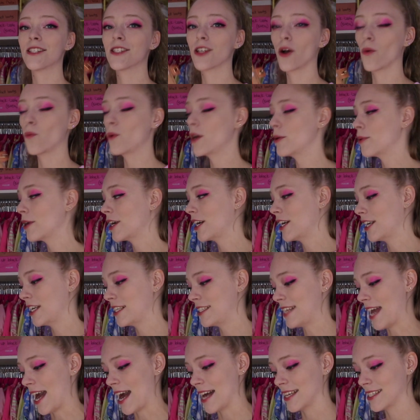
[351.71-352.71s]
so we were gonna
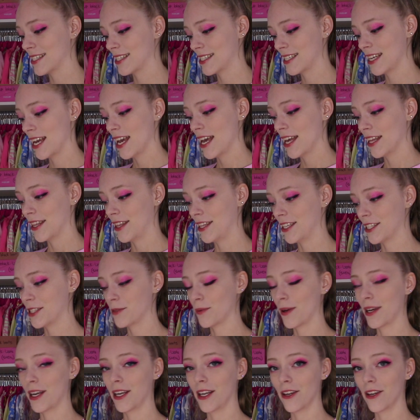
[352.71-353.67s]
test this one,